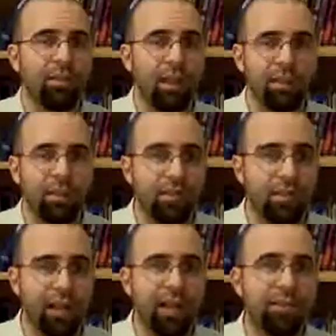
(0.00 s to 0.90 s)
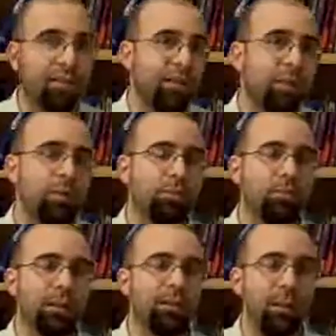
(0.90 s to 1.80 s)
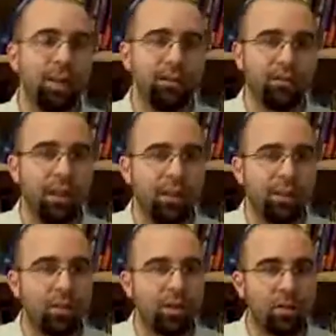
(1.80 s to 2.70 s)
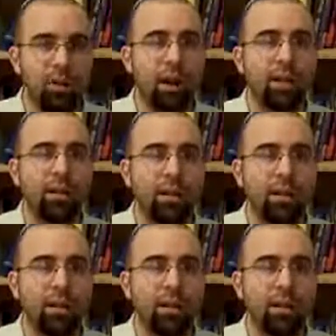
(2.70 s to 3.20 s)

That's their faith. If they want to believe that in faith, great.